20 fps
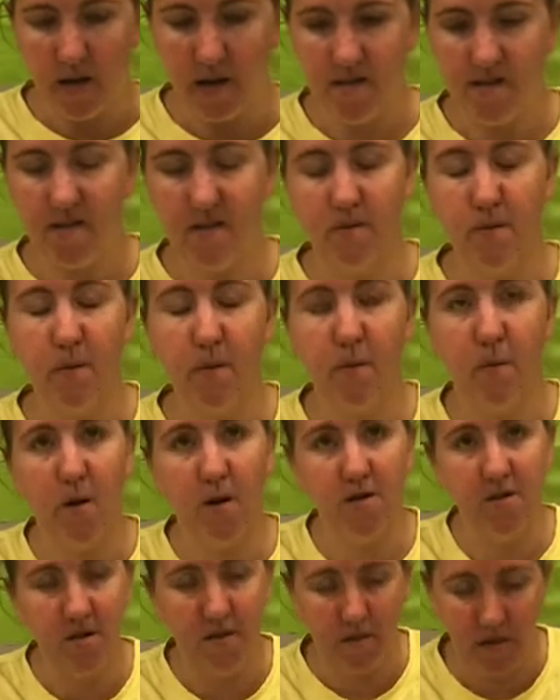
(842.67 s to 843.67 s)
just want to wash
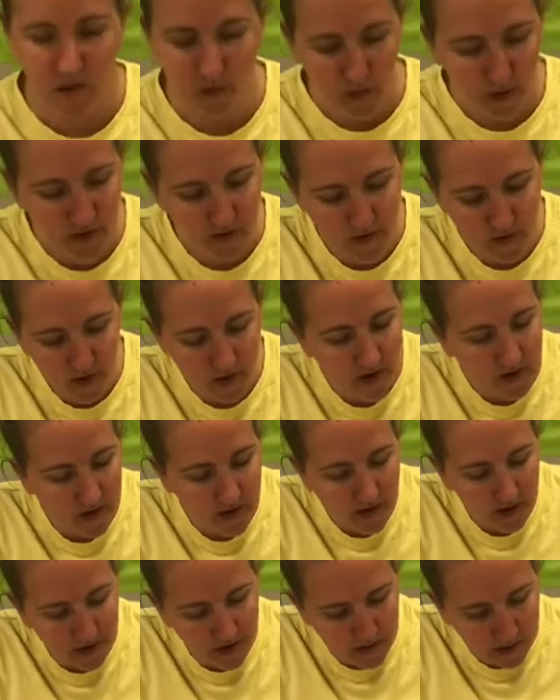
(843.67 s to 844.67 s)
it right away if you get any
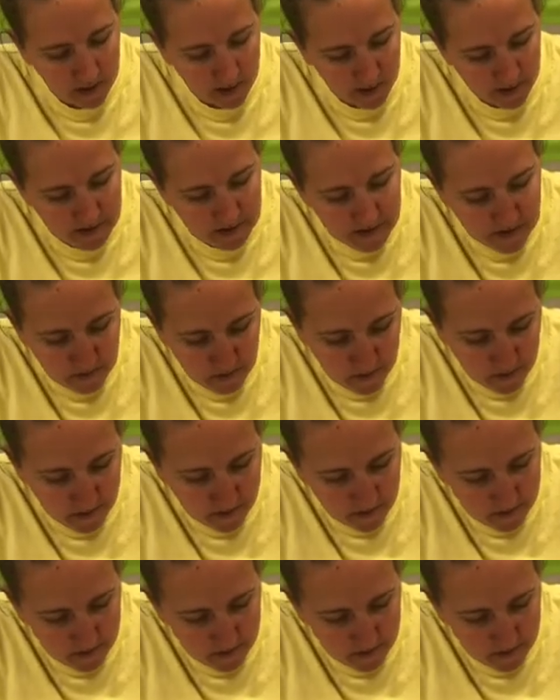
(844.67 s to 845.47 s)
on your clothes, but